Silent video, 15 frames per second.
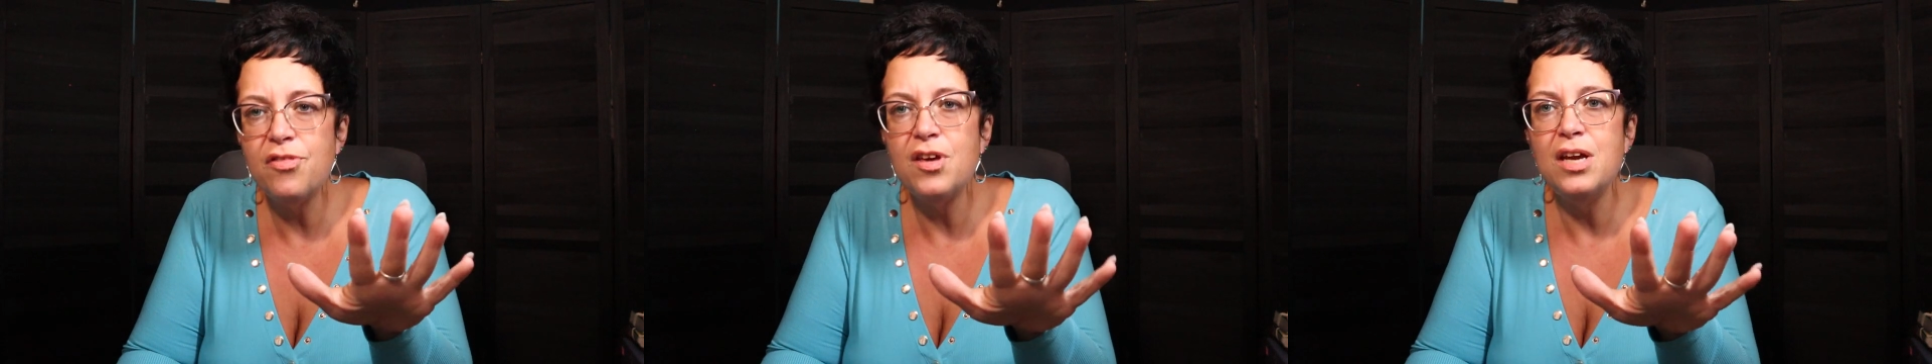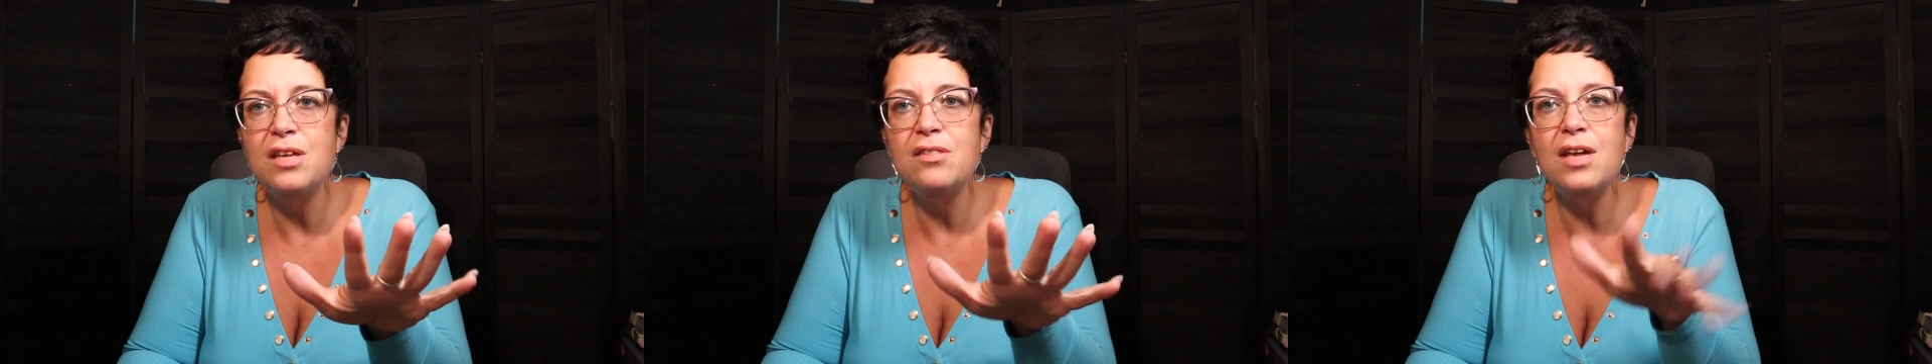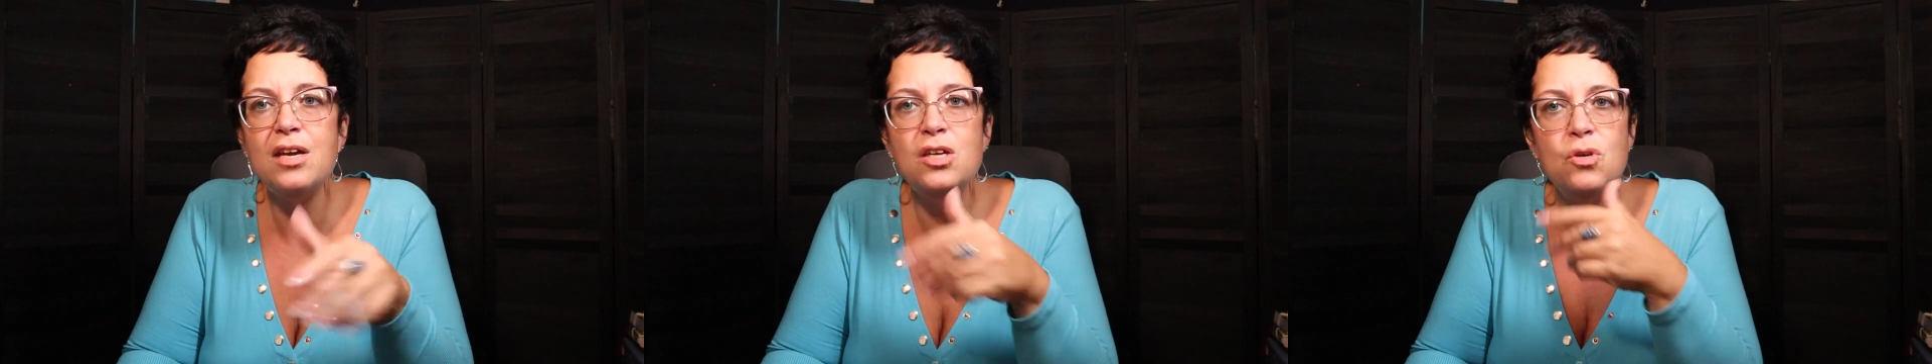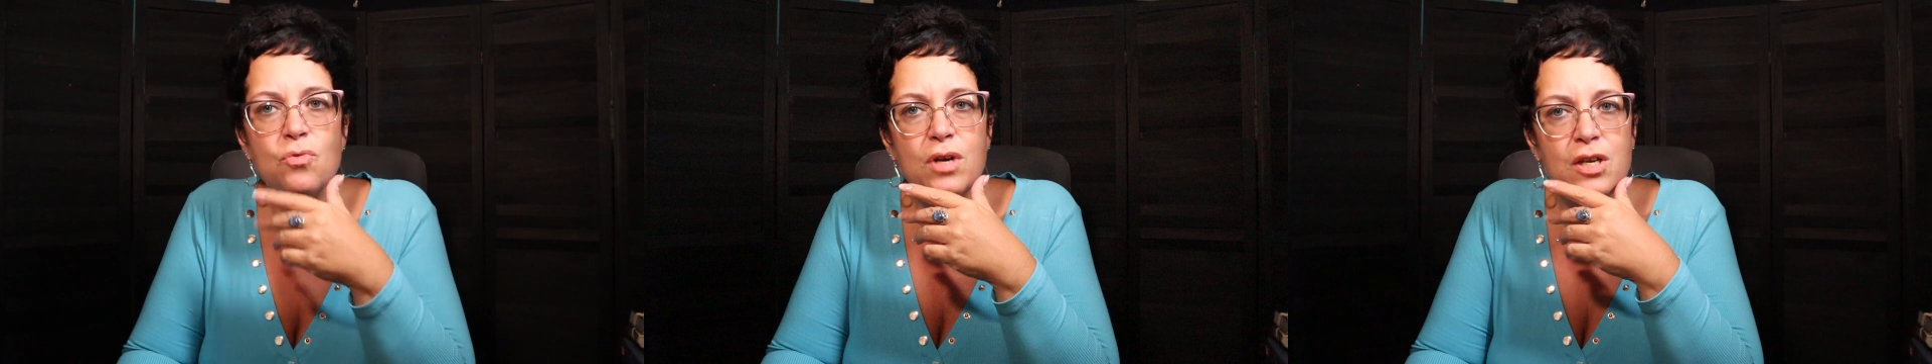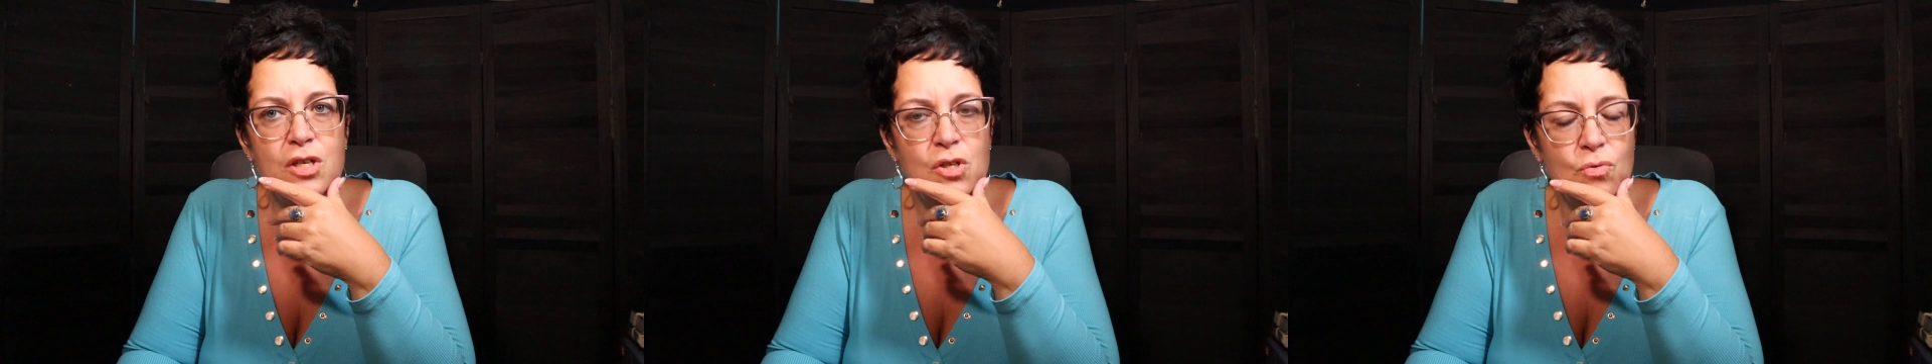thing that you
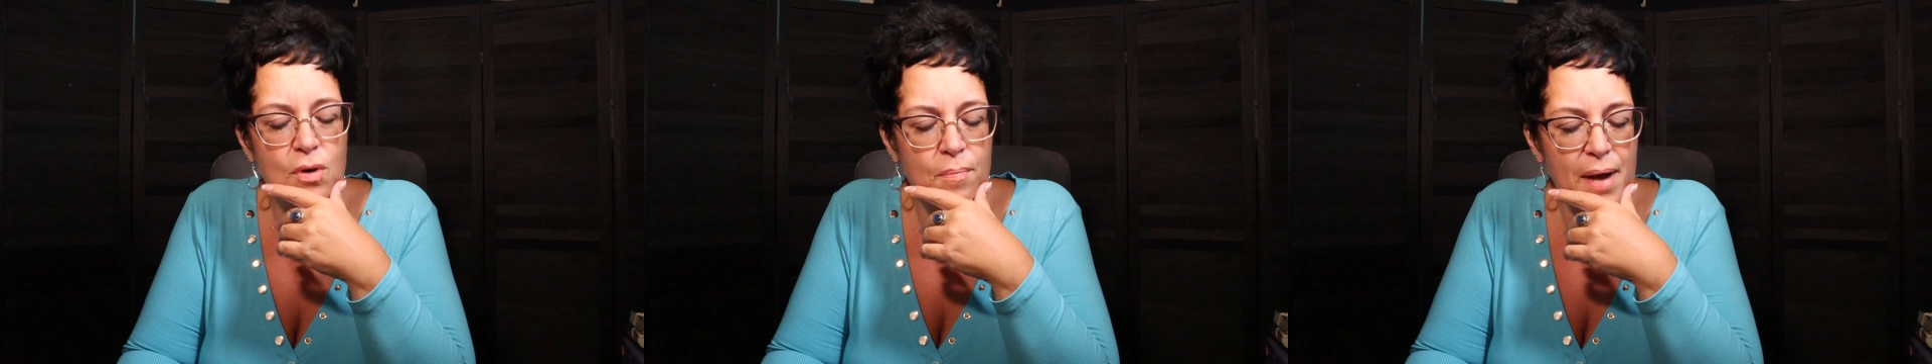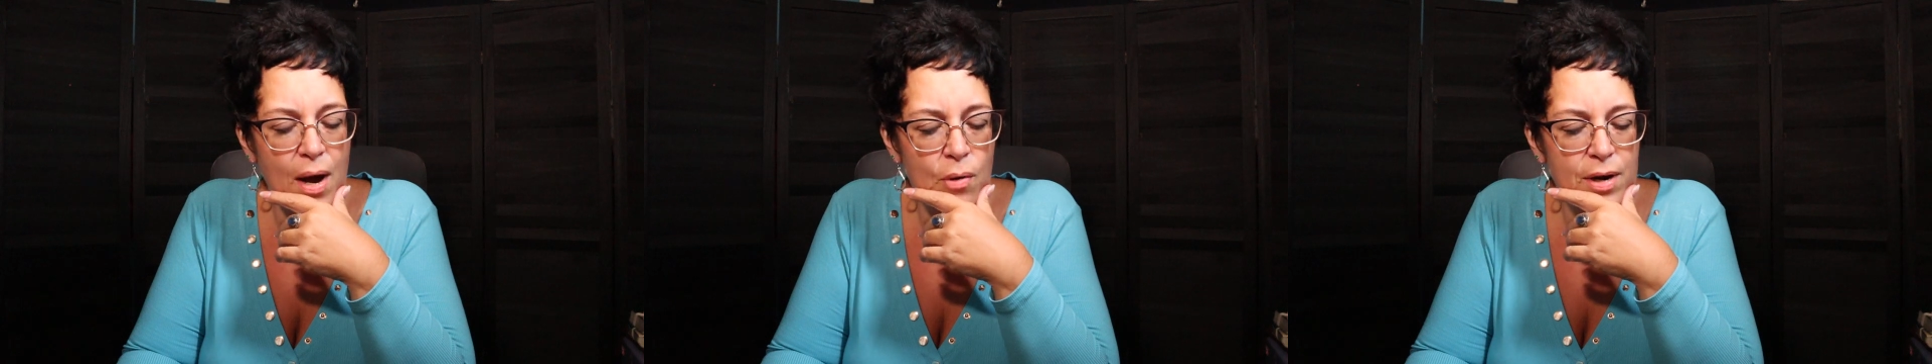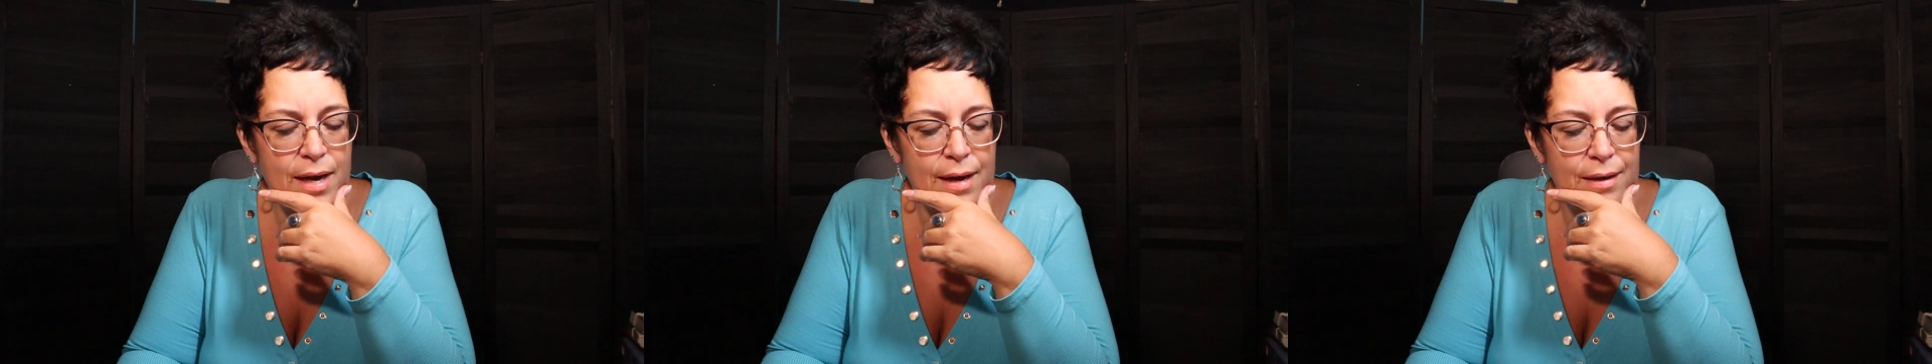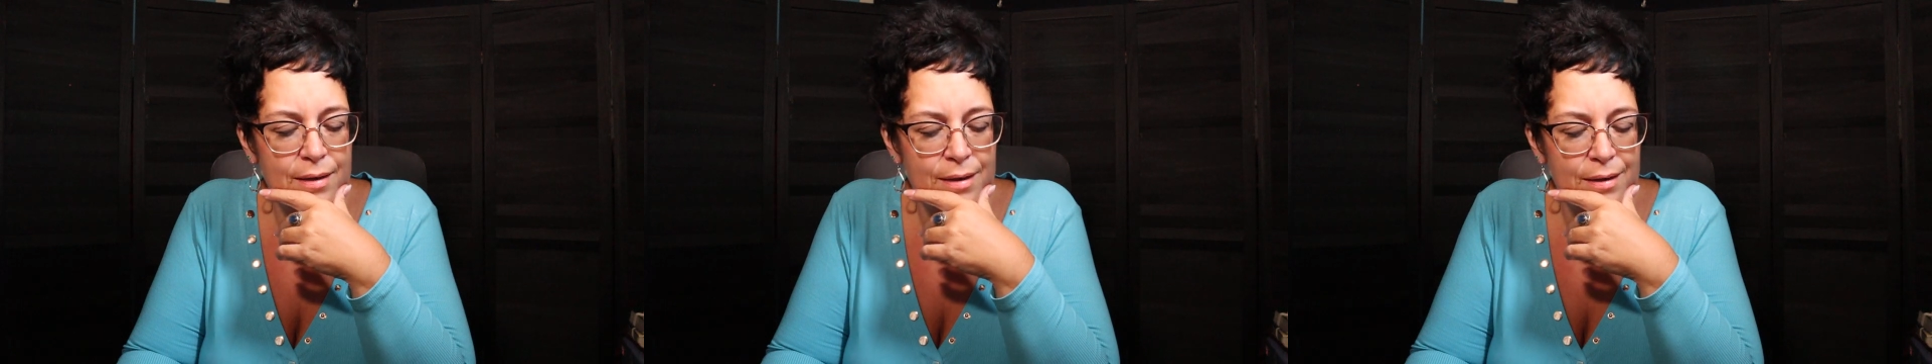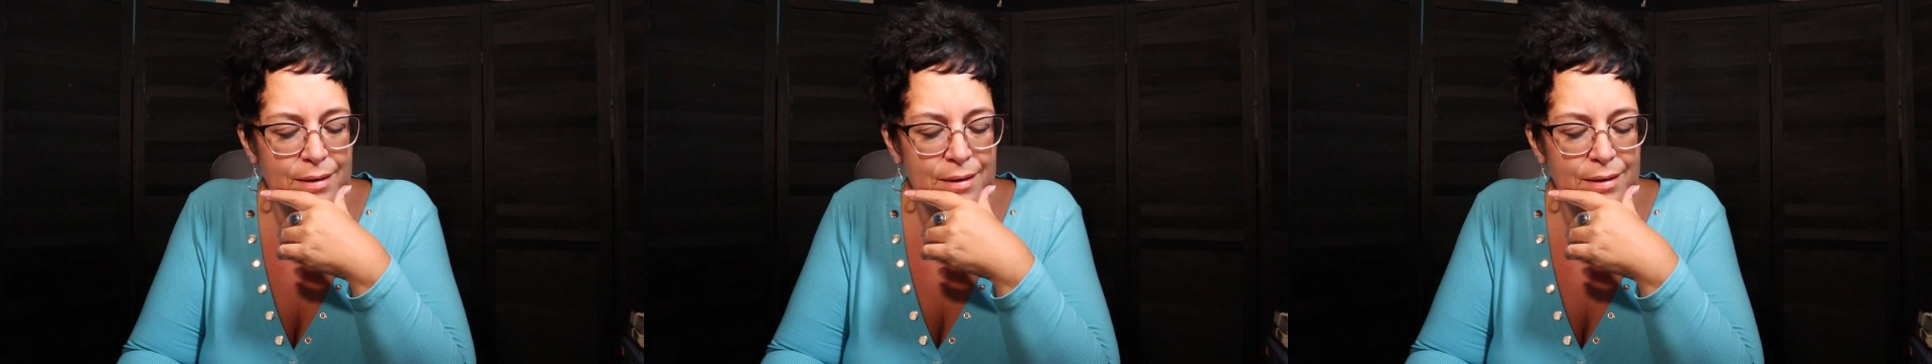can do about it.